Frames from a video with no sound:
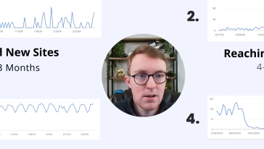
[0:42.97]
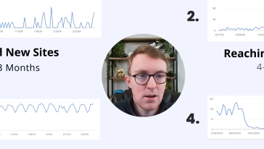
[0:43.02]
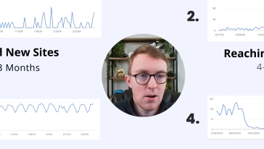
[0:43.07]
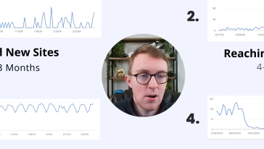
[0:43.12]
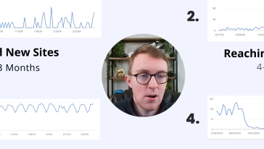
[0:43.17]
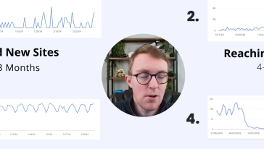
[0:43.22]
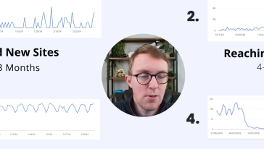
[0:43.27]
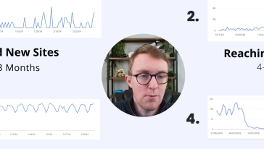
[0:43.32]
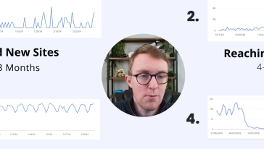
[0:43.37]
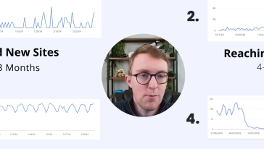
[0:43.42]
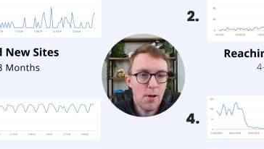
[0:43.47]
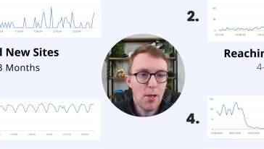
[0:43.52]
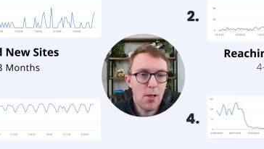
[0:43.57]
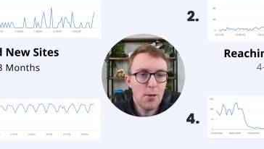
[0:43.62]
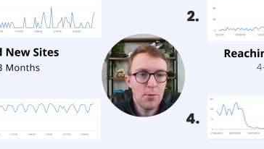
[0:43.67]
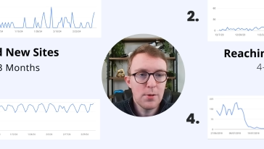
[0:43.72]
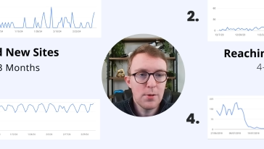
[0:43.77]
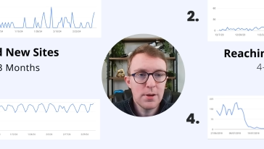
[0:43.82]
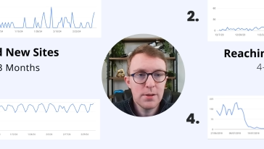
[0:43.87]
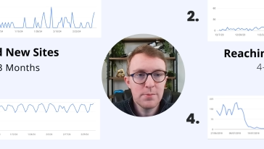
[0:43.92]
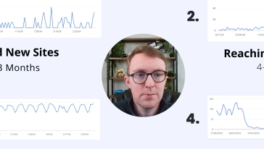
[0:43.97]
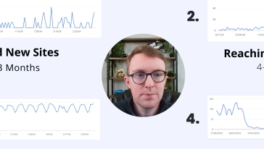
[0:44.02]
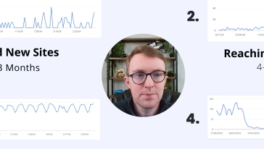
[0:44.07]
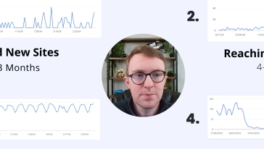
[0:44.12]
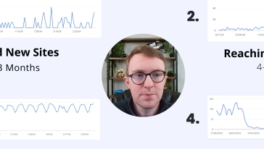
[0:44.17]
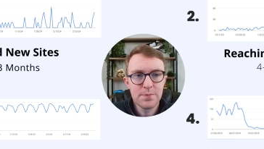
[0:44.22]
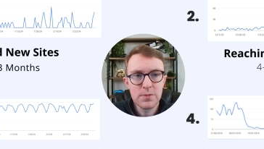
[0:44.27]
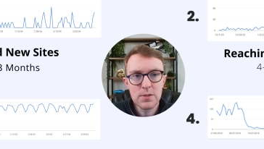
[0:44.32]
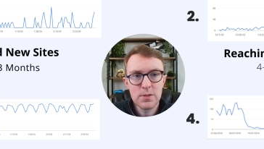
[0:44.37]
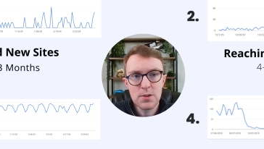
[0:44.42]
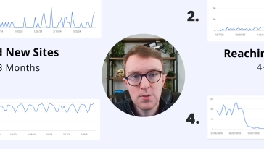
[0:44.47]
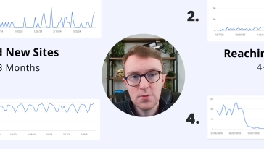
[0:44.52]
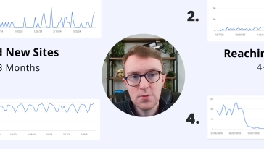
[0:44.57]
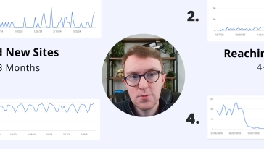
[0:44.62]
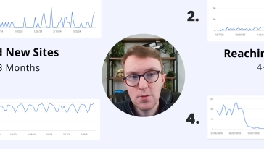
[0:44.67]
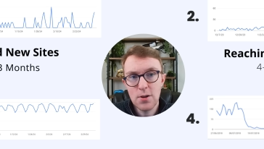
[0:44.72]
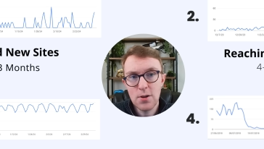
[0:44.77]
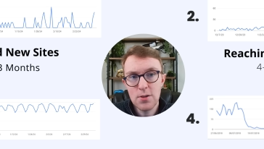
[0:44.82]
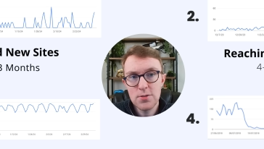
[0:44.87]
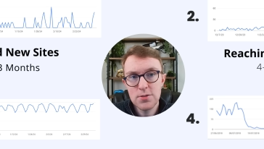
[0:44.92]
are the following.
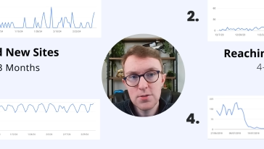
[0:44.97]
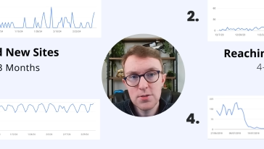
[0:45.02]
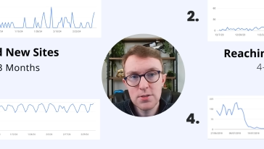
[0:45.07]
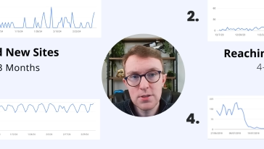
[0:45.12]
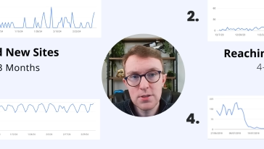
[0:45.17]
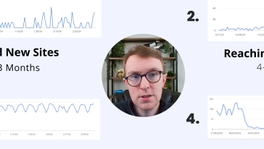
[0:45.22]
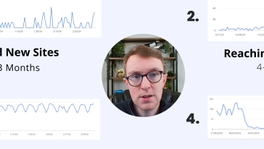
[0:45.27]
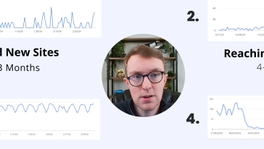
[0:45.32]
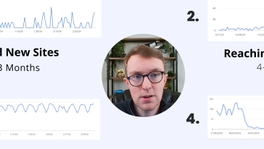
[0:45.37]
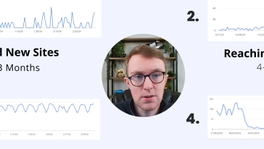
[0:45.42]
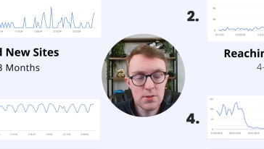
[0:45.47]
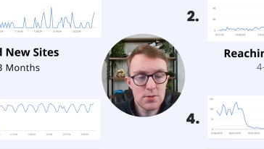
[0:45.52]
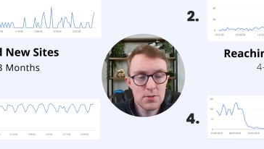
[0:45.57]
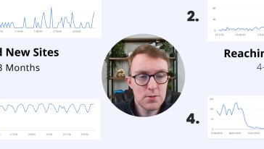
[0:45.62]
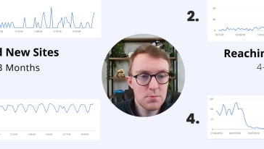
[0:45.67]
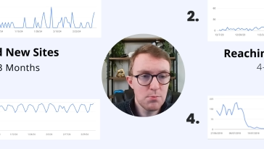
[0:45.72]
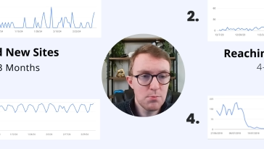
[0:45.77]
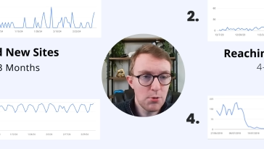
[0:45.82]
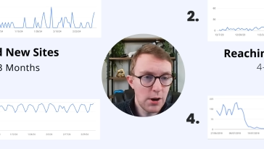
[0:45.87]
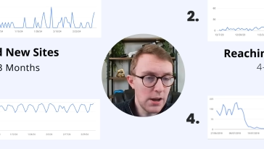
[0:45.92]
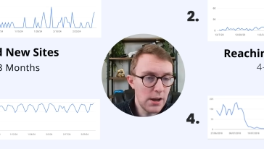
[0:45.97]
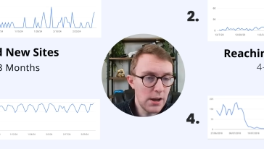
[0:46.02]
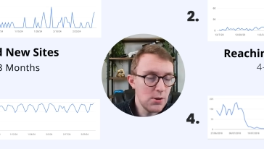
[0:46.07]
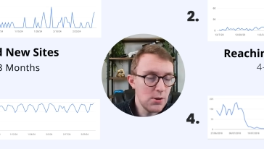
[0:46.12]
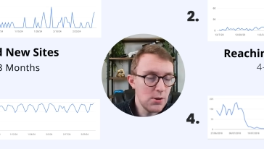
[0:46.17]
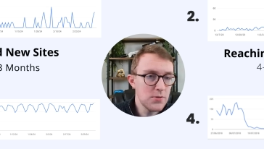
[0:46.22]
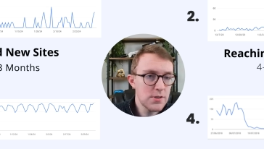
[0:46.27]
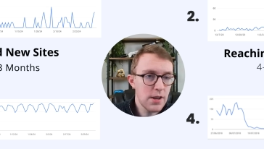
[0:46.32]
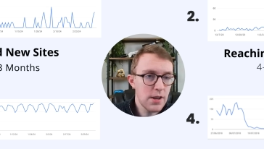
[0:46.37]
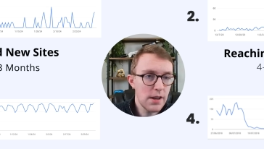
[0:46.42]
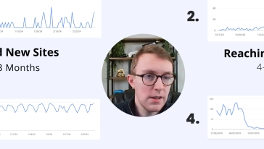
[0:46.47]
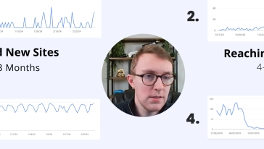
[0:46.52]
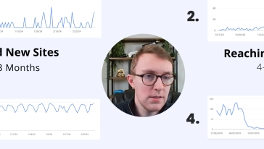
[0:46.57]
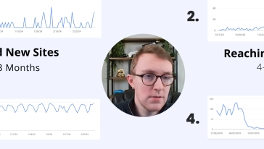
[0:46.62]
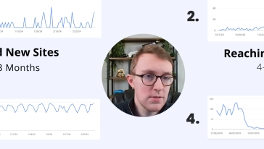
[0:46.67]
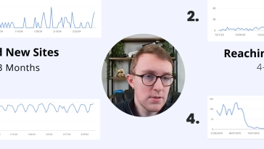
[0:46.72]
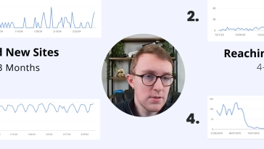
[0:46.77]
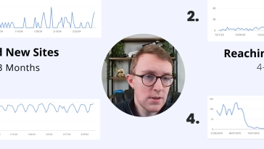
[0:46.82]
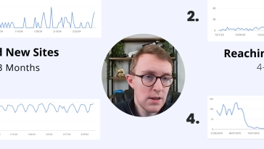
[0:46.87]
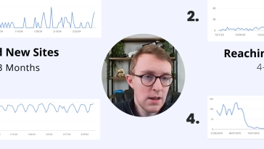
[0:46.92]
First, there's brand new
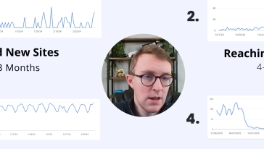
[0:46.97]
sites.